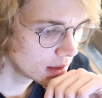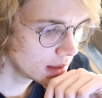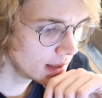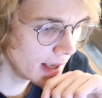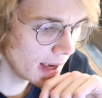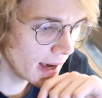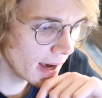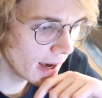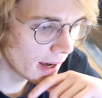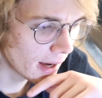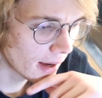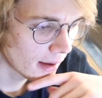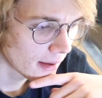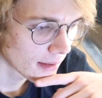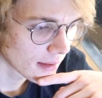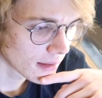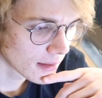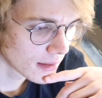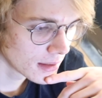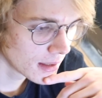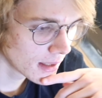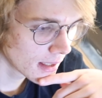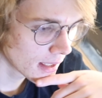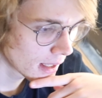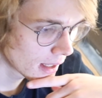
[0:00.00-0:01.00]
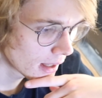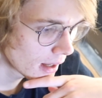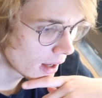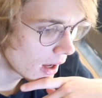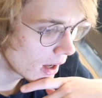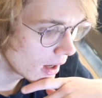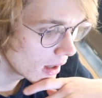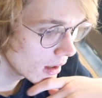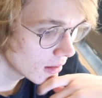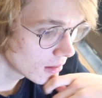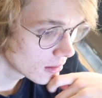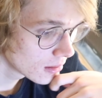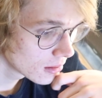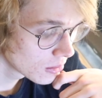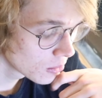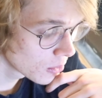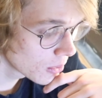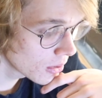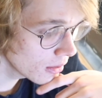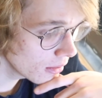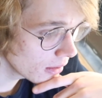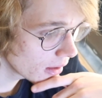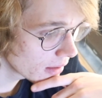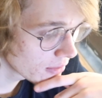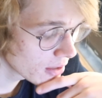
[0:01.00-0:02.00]
Yeah.
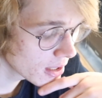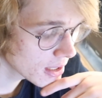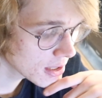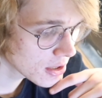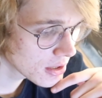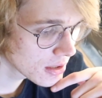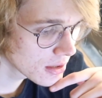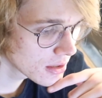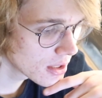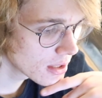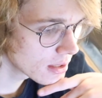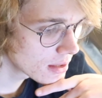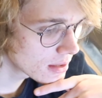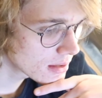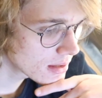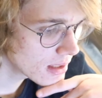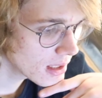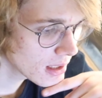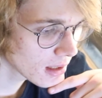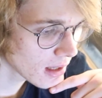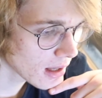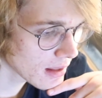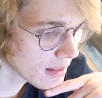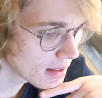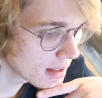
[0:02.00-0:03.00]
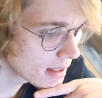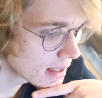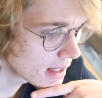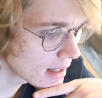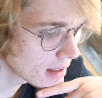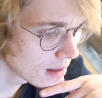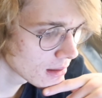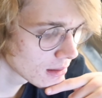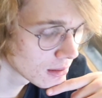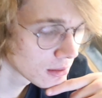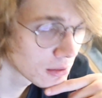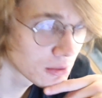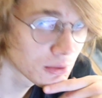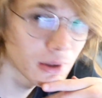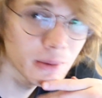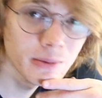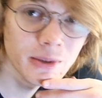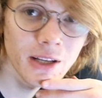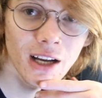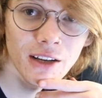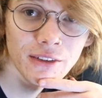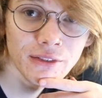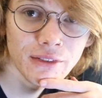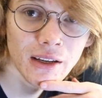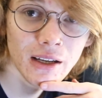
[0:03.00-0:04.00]
Well, I've actually noticed, like, I think I got
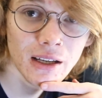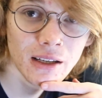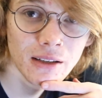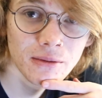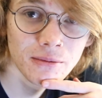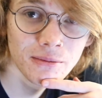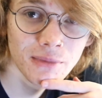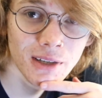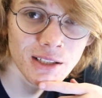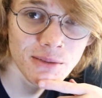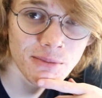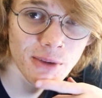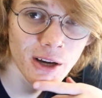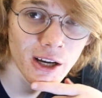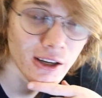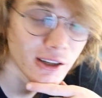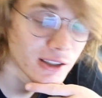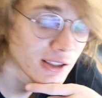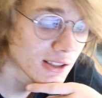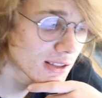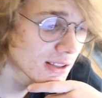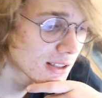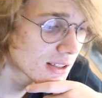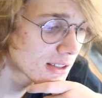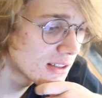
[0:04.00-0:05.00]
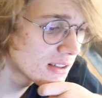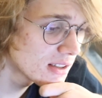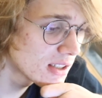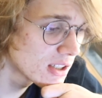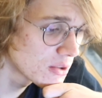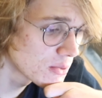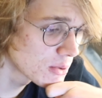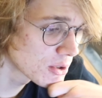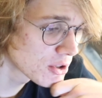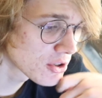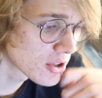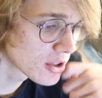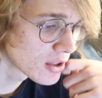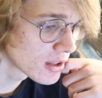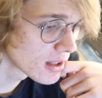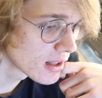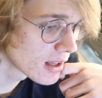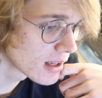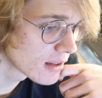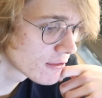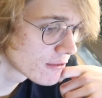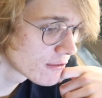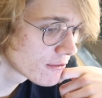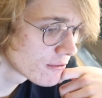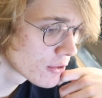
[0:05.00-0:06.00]
ripped off at Best Buy, honestly, because these ones are only
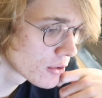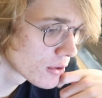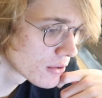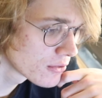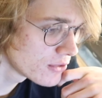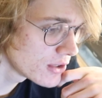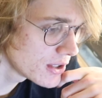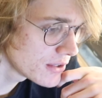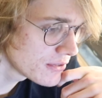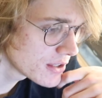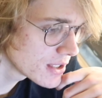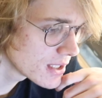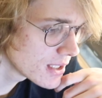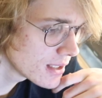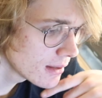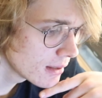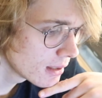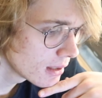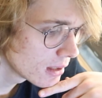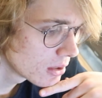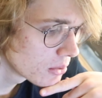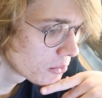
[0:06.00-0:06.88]
like $4.50